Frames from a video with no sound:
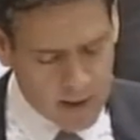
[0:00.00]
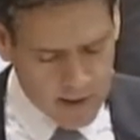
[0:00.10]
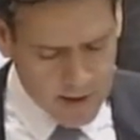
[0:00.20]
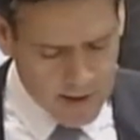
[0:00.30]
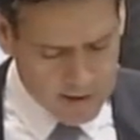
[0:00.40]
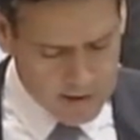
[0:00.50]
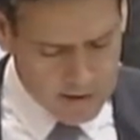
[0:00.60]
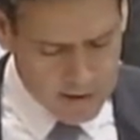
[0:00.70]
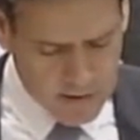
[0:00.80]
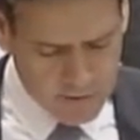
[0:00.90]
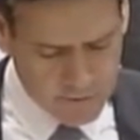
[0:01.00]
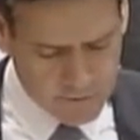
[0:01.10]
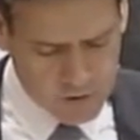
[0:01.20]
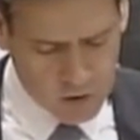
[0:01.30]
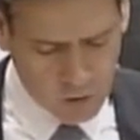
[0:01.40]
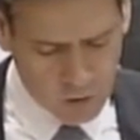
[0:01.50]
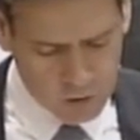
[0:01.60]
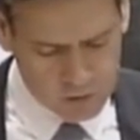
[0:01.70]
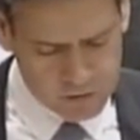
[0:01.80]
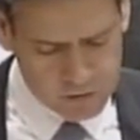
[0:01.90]
80-50 uh,
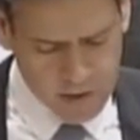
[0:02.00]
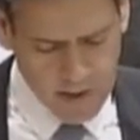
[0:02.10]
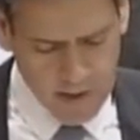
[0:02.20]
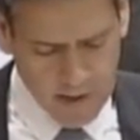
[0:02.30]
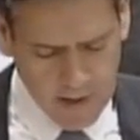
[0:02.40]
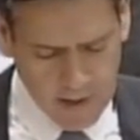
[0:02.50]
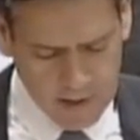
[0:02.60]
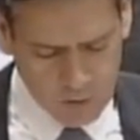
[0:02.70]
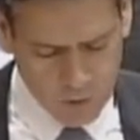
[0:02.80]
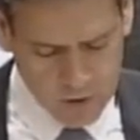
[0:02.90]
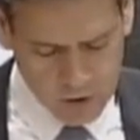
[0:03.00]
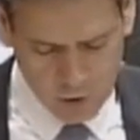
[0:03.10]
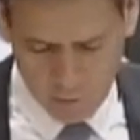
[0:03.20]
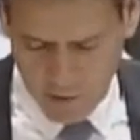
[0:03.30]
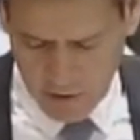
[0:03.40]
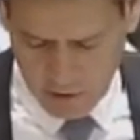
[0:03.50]
goals, and we should be